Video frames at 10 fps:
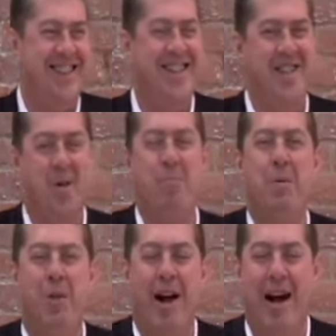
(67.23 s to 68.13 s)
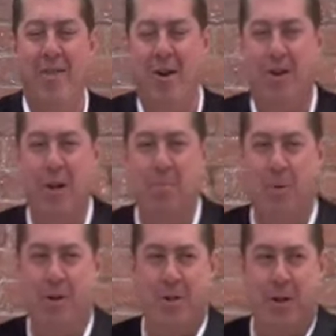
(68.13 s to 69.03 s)
Some people are hiding their
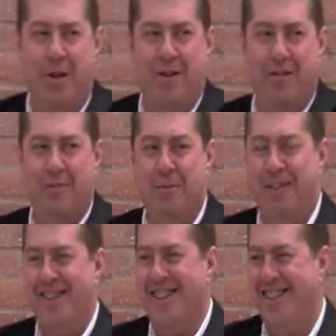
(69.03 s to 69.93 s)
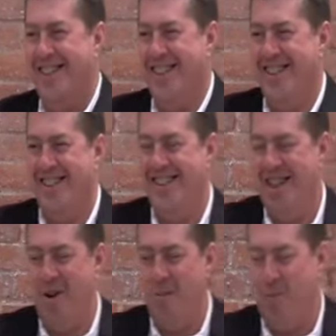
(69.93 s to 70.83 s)
clipboards here
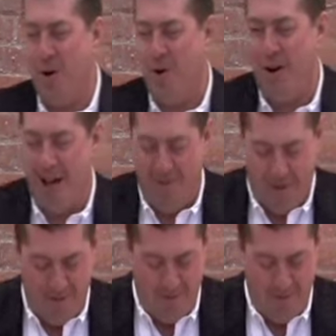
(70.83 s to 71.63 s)
in broker heaven.